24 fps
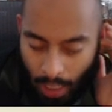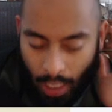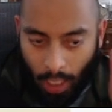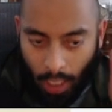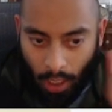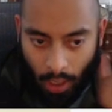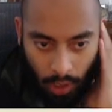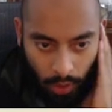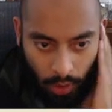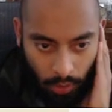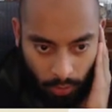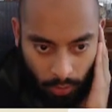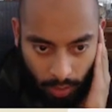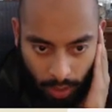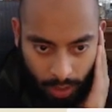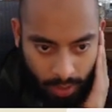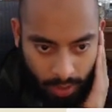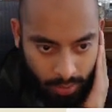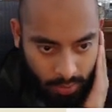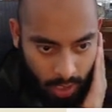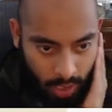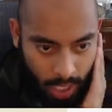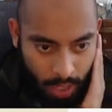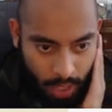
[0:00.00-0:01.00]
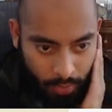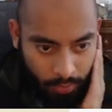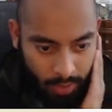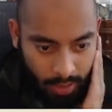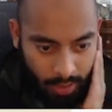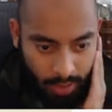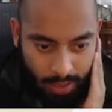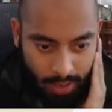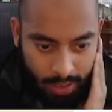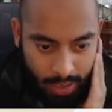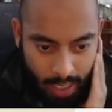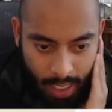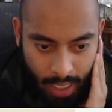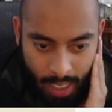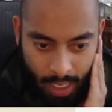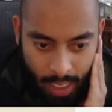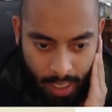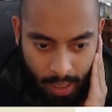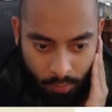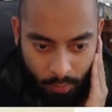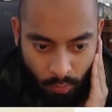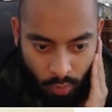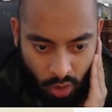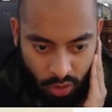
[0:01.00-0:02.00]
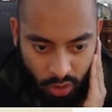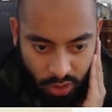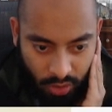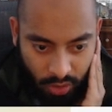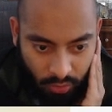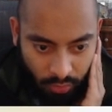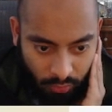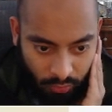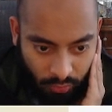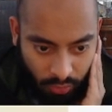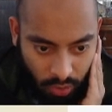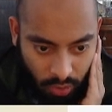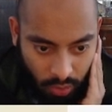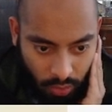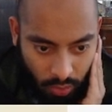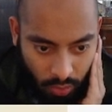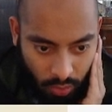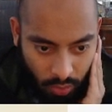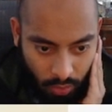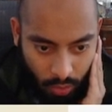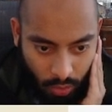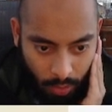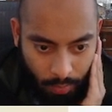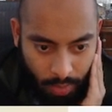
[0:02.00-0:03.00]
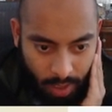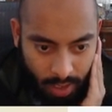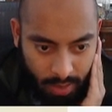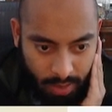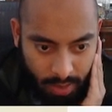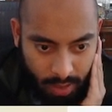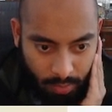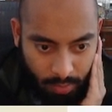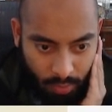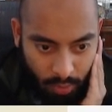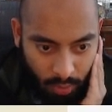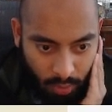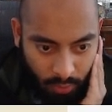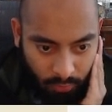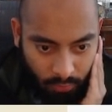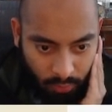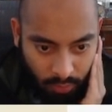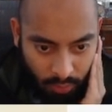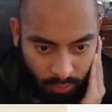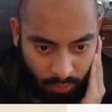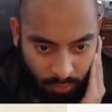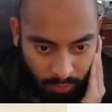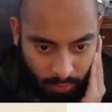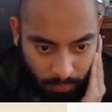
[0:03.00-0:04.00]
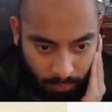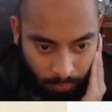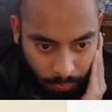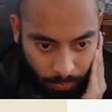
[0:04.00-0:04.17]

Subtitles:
Okay, so yeah, we see here project review compared to EP1 for